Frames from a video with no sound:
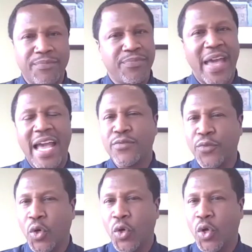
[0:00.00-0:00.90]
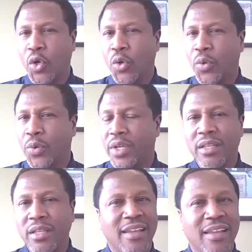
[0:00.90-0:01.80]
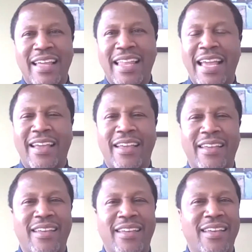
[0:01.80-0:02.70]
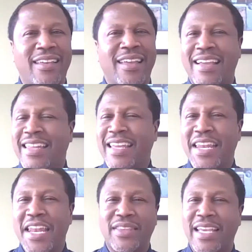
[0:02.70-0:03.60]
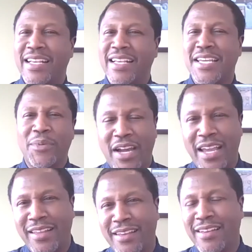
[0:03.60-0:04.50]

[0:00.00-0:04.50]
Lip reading: fast forward, like, the NFL thing is coming, right?